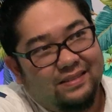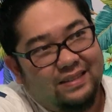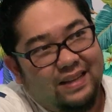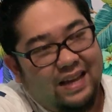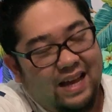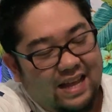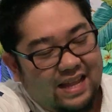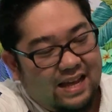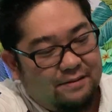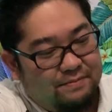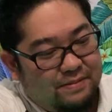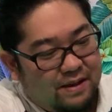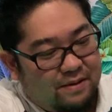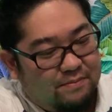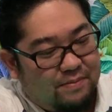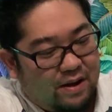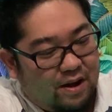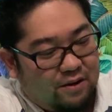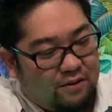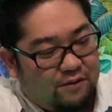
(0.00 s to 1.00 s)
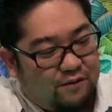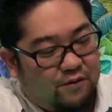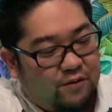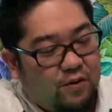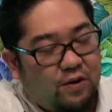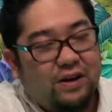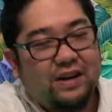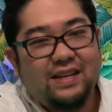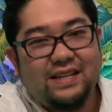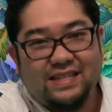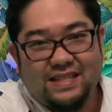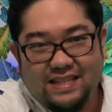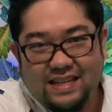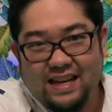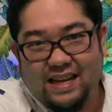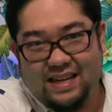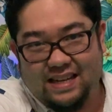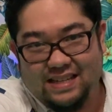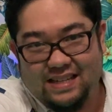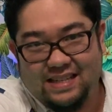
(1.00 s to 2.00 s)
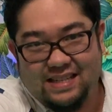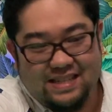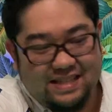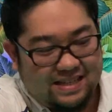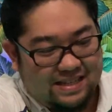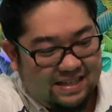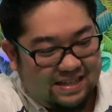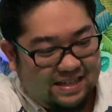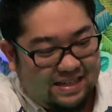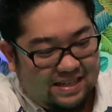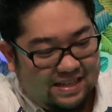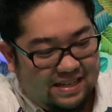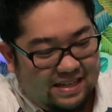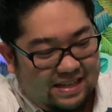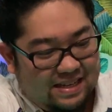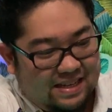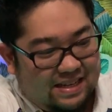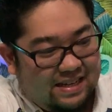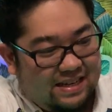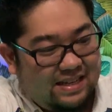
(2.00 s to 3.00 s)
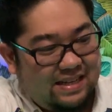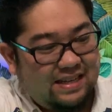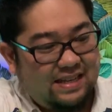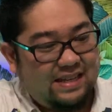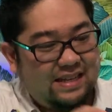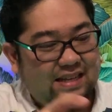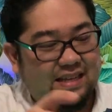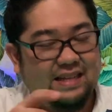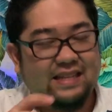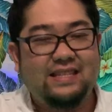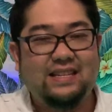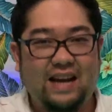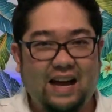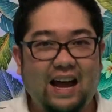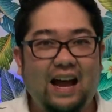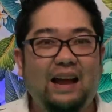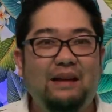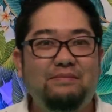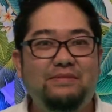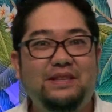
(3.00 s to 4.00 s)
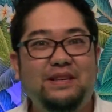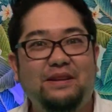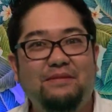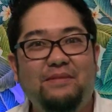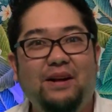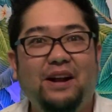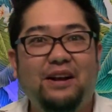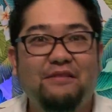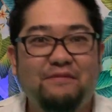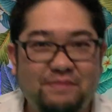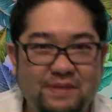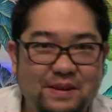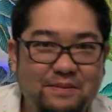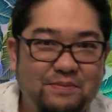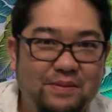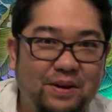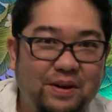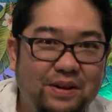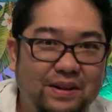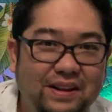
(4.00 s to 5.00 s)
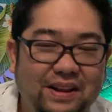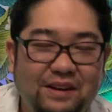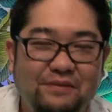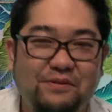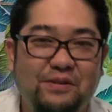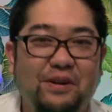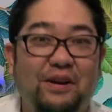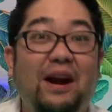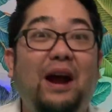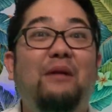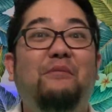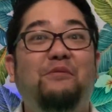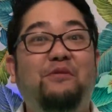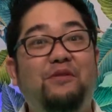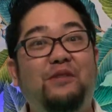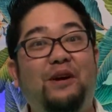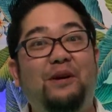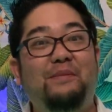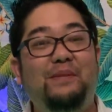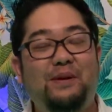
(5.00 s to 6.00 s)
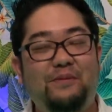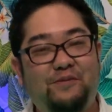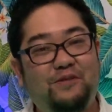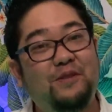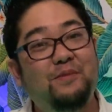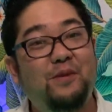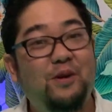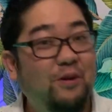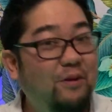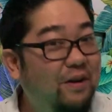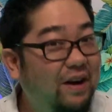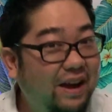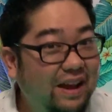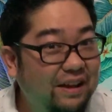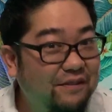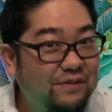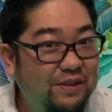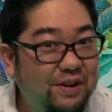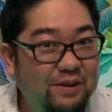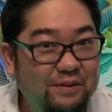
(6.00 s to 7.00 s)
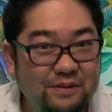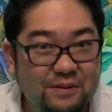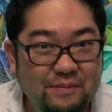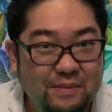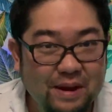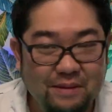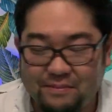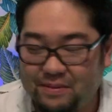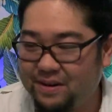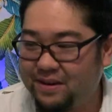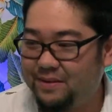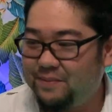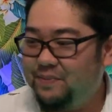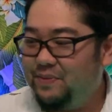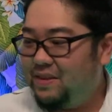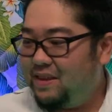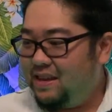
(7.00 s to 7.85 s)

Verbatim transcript: yeah, that'd be about 46 times the amount of people of where I'm from. I'm from Hawaii, if you don't remember.